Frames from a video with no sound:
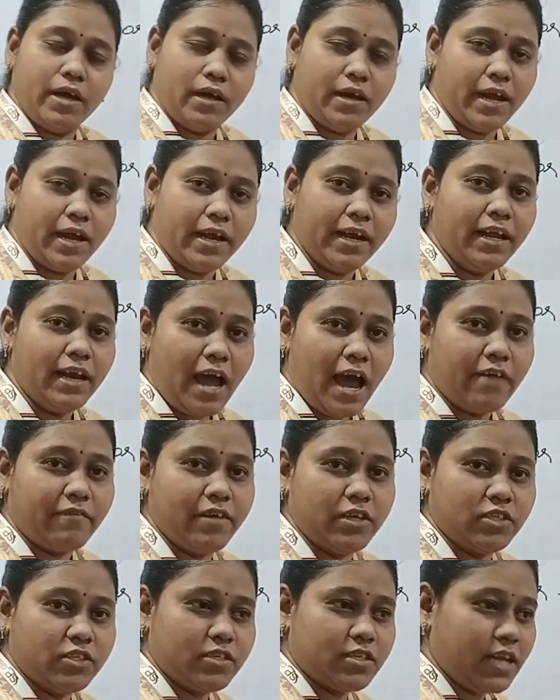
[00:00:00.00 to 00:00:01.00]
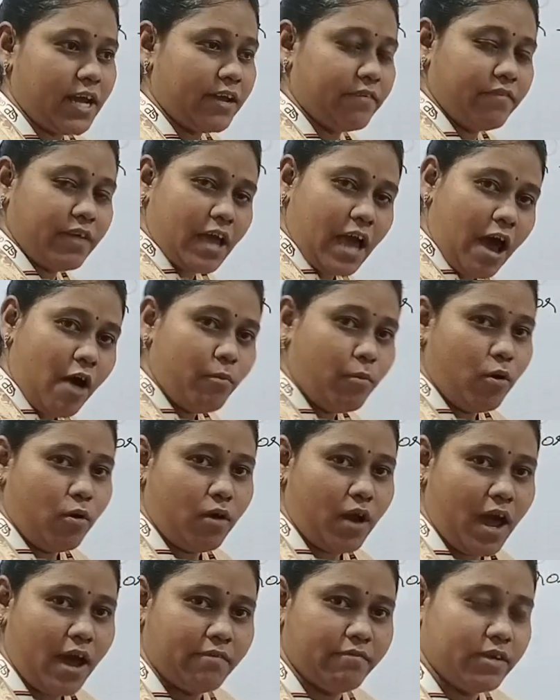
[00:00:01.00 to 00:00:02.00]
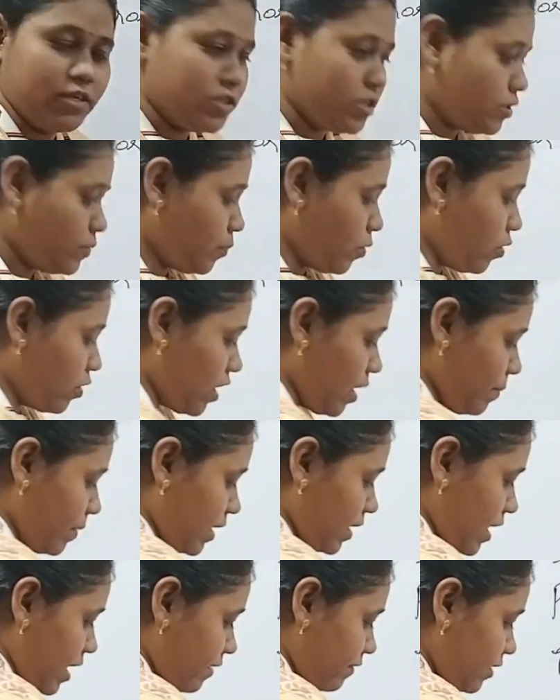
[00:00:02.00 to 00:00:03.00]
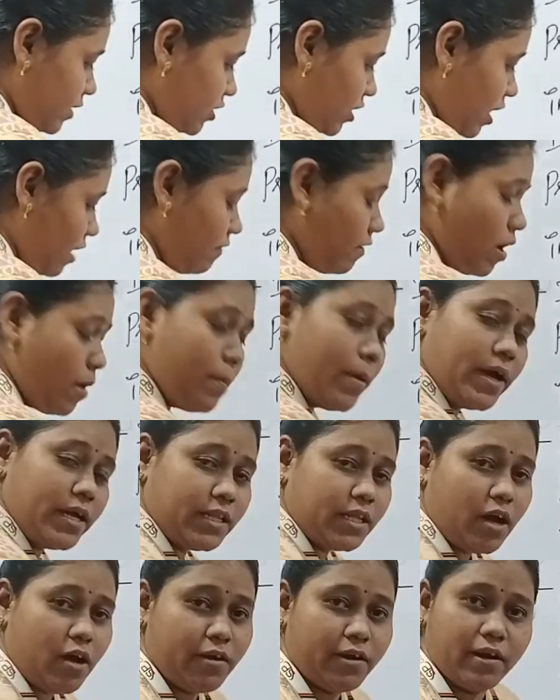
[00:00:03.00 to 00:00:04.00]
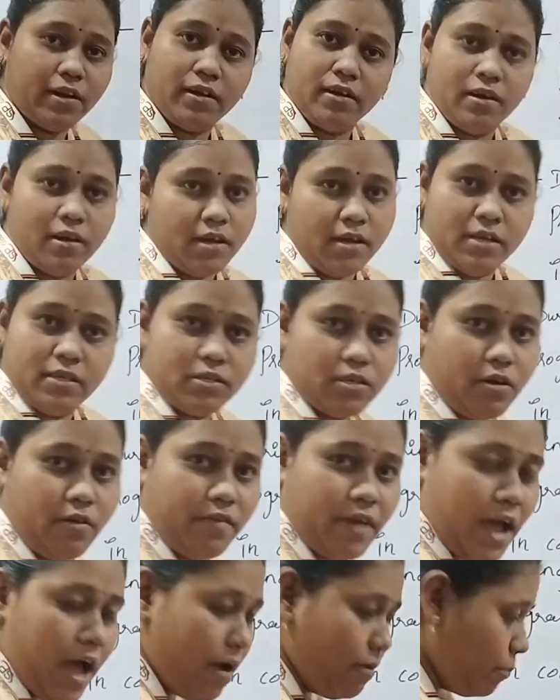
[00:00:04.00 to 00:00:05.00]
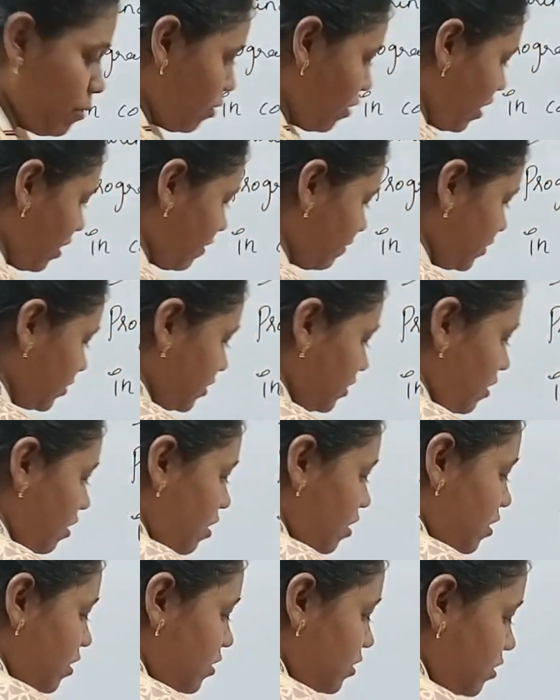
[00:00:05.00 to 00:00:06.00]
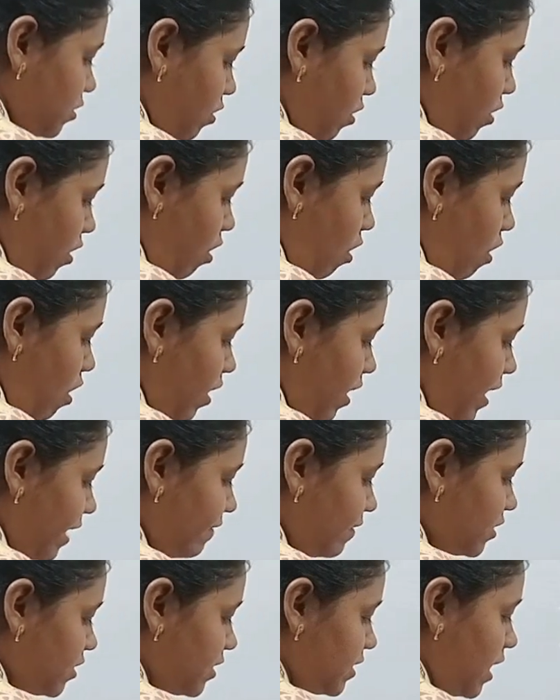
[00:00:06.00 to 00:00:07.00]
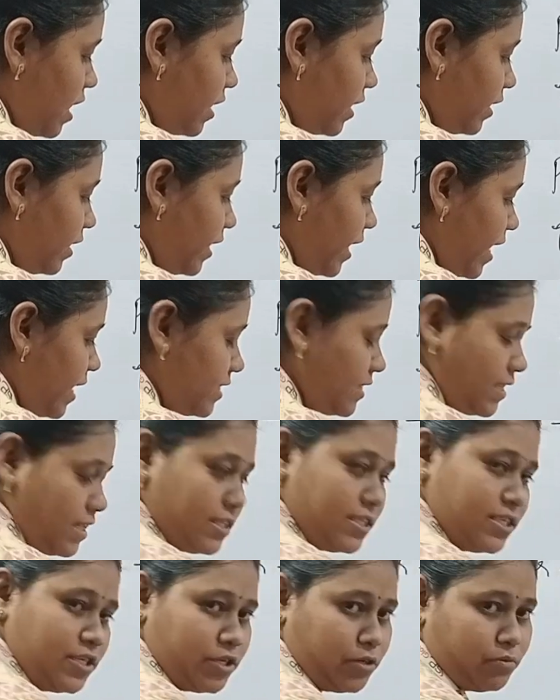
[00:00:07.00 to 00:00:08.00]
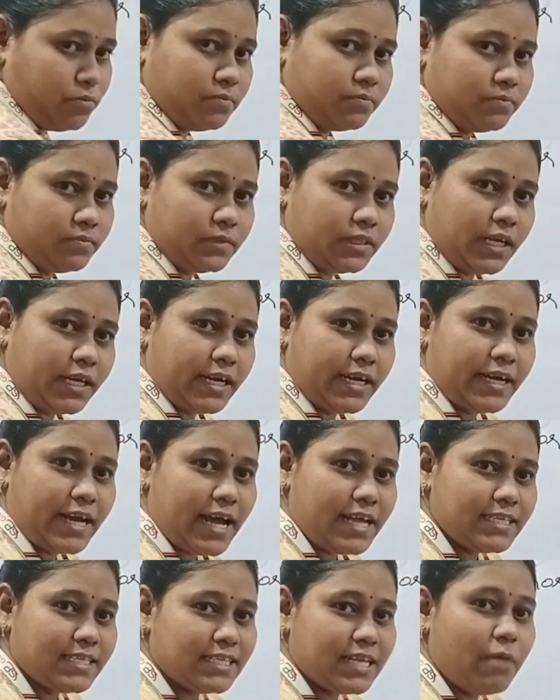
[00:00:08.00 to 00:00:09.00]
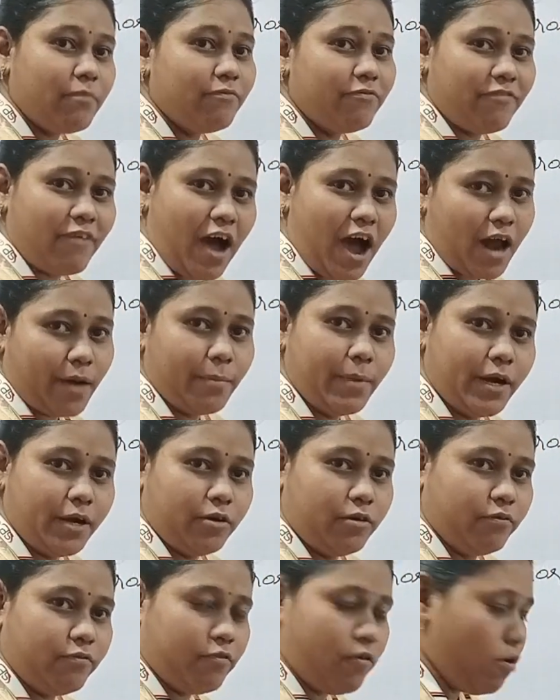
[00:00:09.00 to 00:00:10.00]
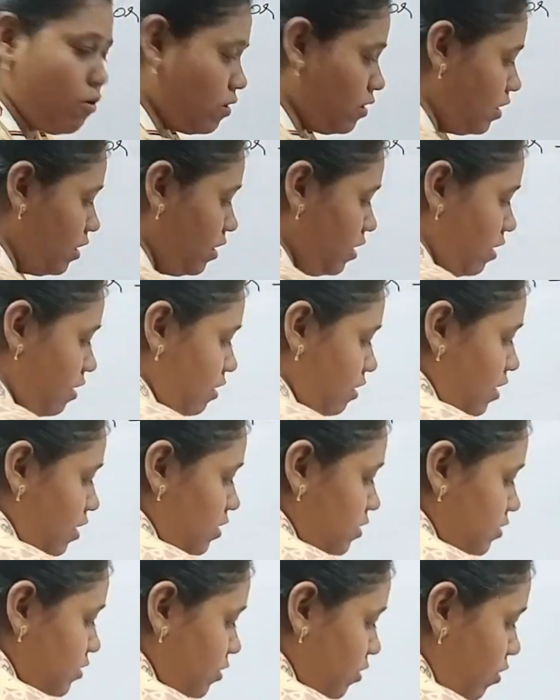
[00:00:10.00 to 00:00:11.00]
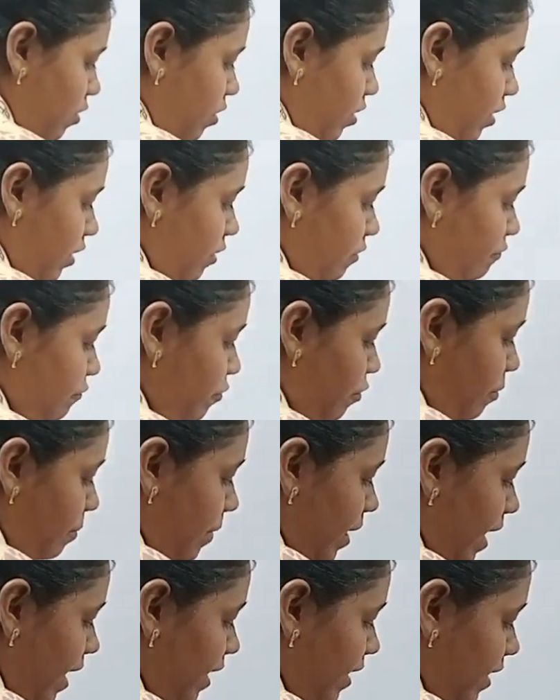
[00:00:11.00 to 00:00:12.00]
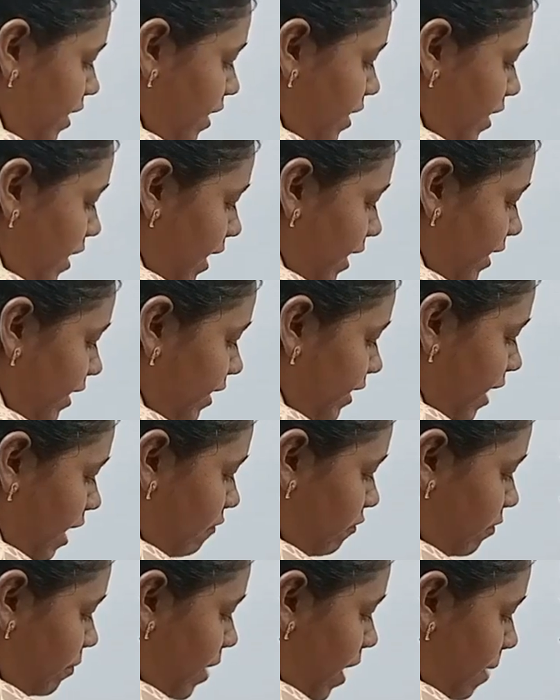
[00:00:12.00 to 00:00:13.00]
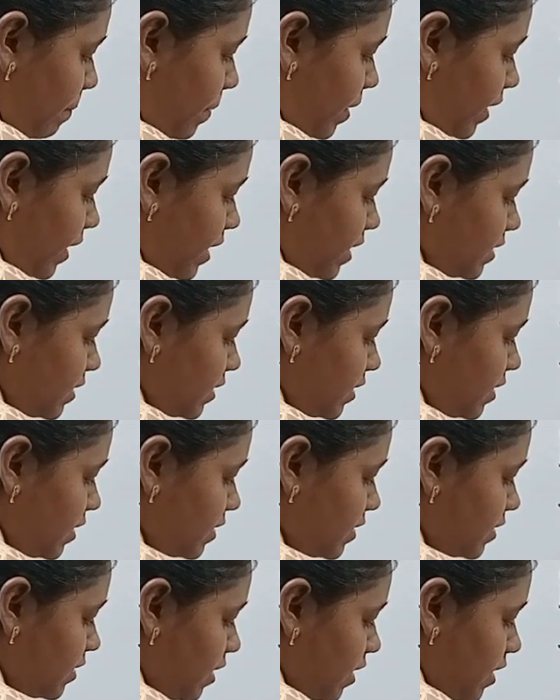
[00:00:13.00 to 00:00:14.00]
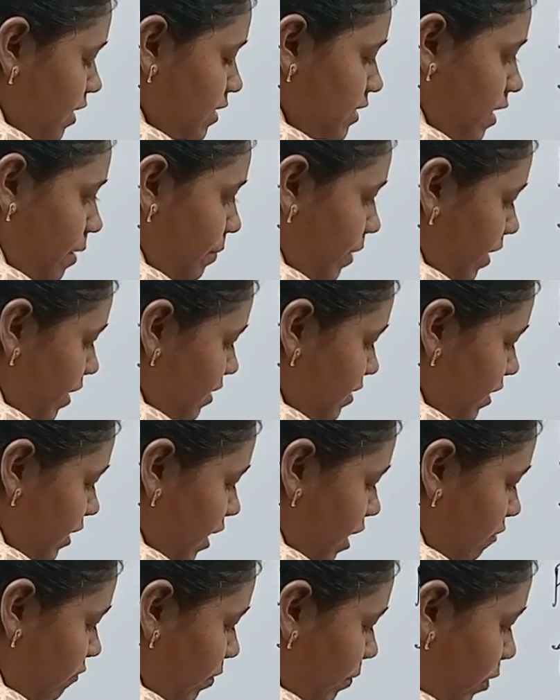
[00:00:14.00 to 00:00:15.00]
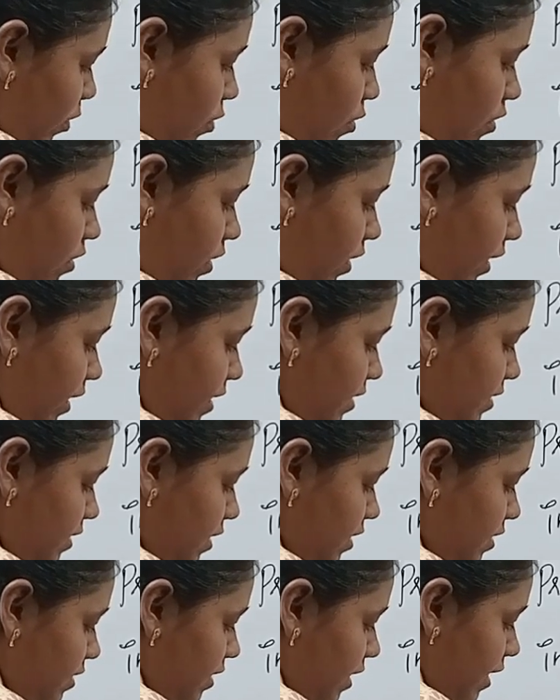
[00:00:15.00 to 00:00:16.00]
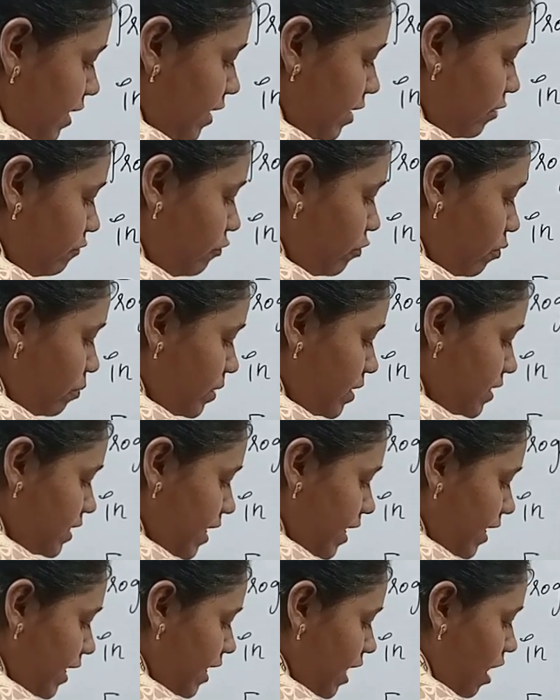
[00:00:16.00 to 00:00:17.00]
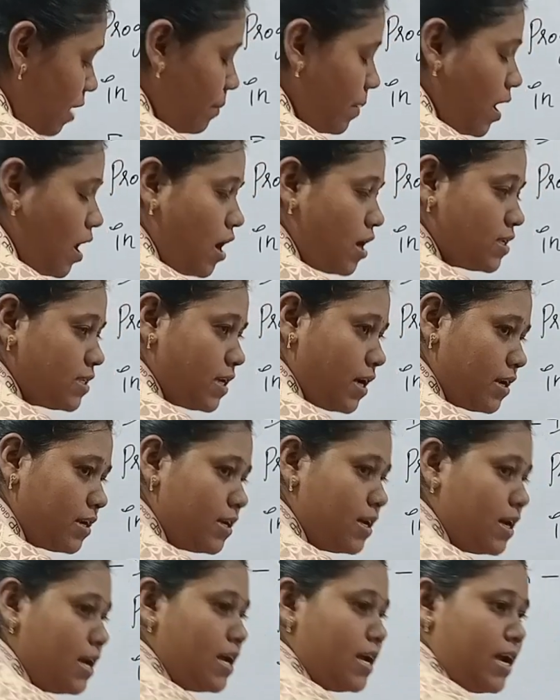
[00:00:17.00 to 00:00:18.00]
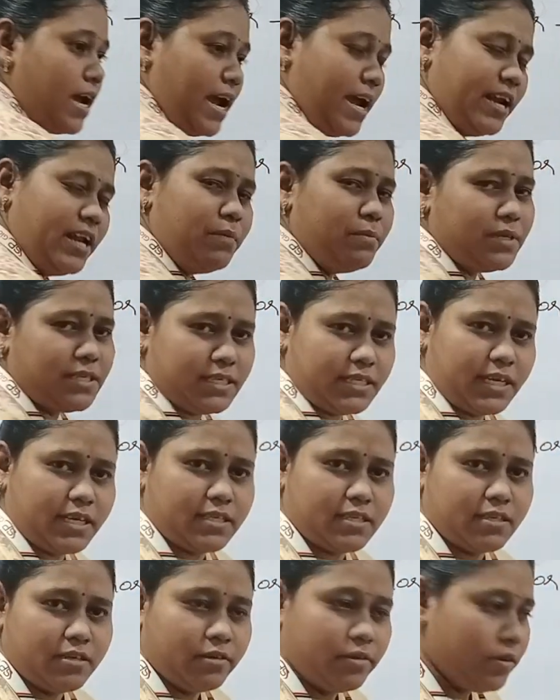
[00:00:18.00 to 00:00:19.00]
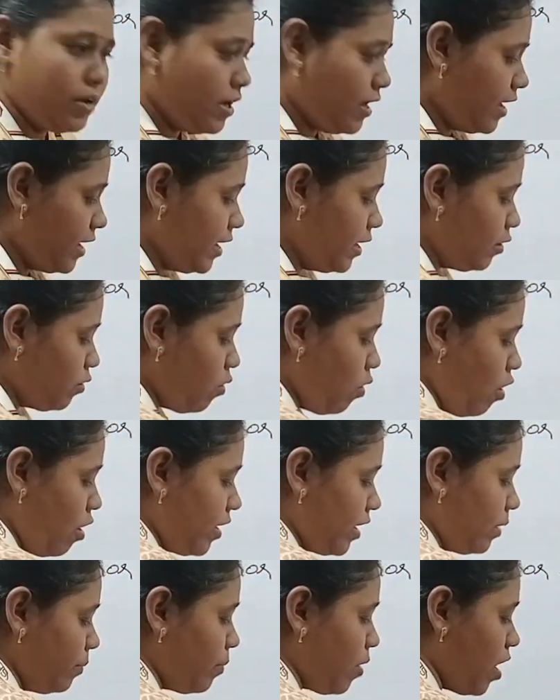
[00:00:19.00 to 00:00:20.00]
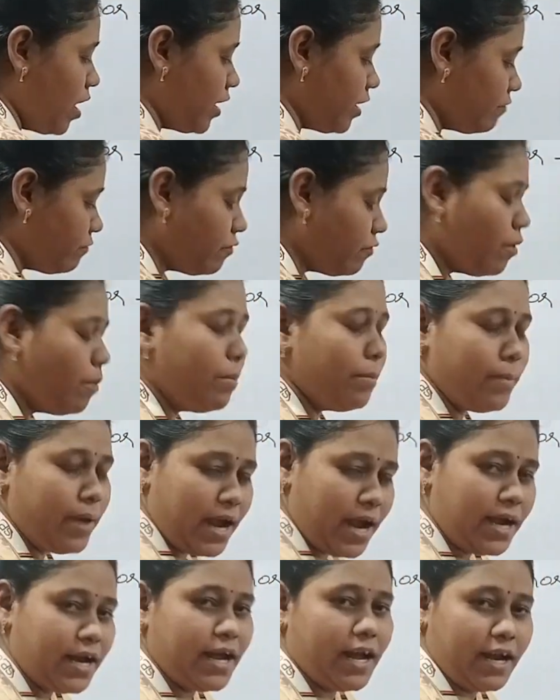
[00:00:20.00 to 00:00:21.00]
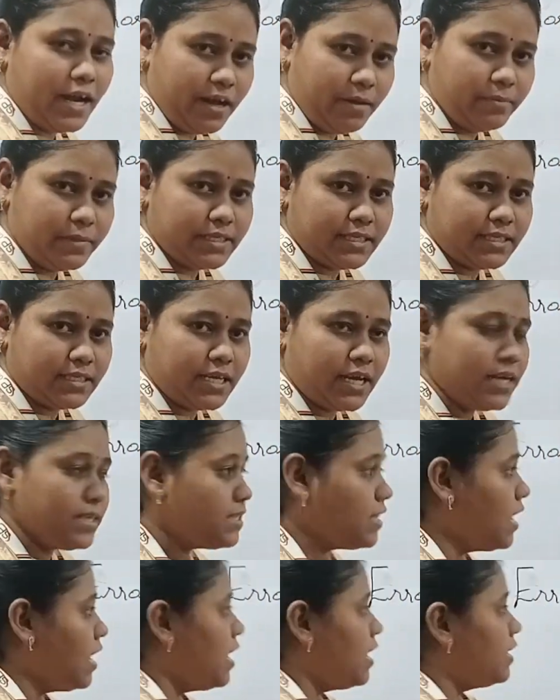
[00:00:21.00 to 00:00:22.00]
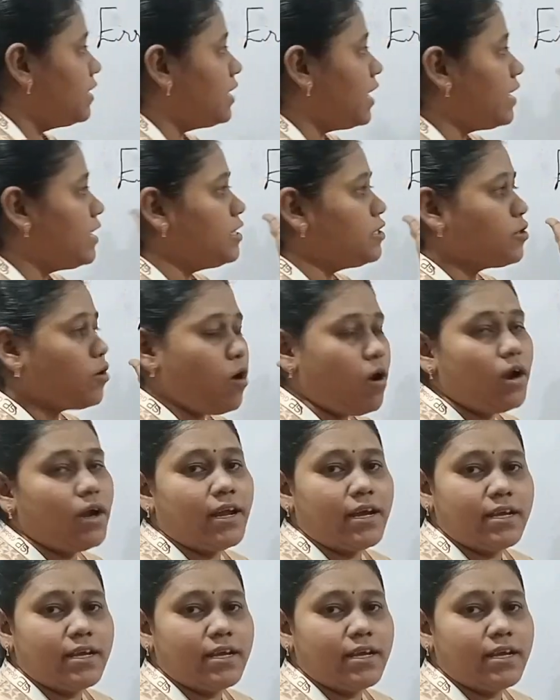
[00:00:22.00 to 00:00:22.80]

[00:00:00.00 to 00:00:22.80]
any languages. Like we have more languages, programming language, Java, Python. So we have more languages. So all languages are case sensitive. It has some format to follow. So if you made, like it have to be upper cases, some case it have to be lower cases, and if you miss any commas or any mistakes in coding part, if you made any mistakes, that is called